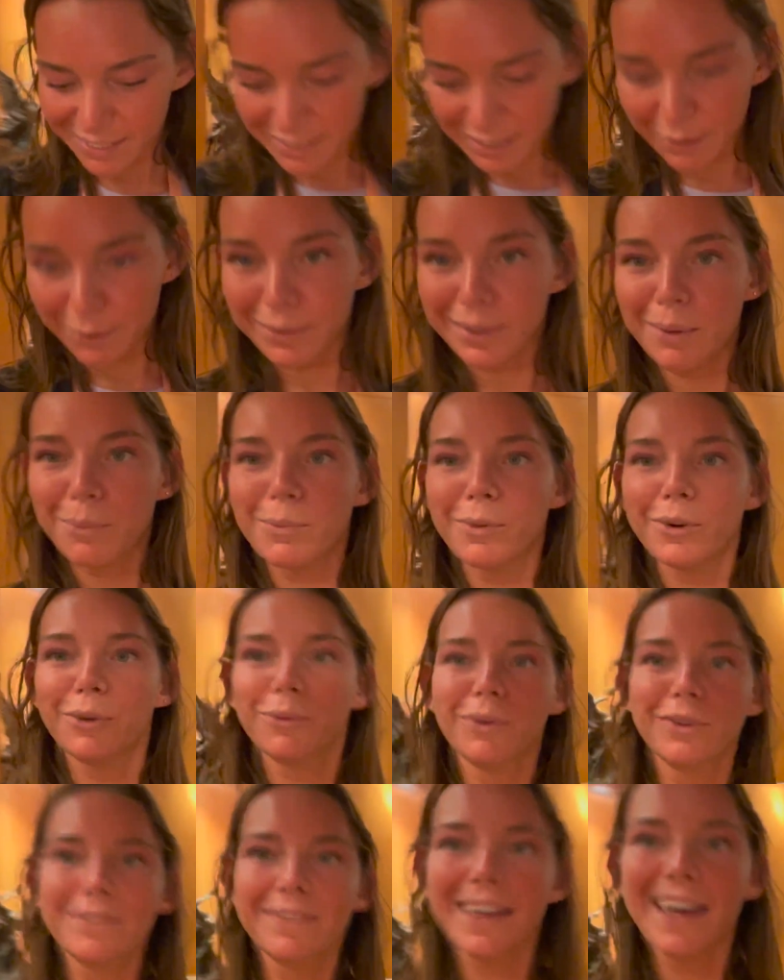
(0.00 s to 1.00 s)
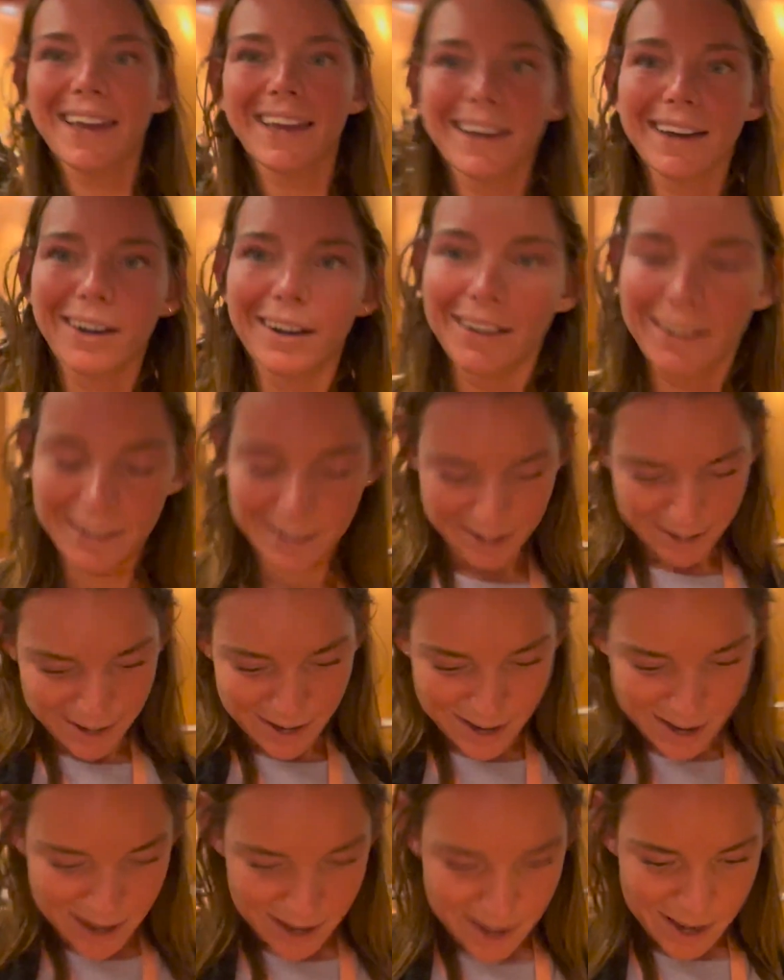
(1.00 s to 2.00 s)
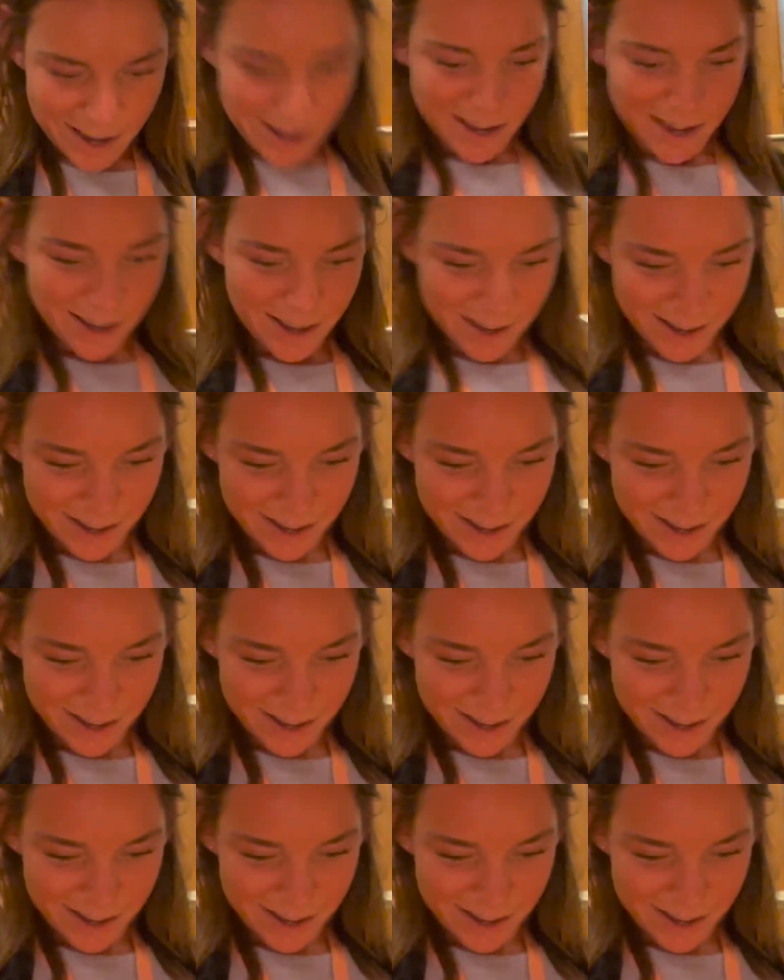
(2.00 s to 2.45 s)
Louise, if someone was like above and beyond for us,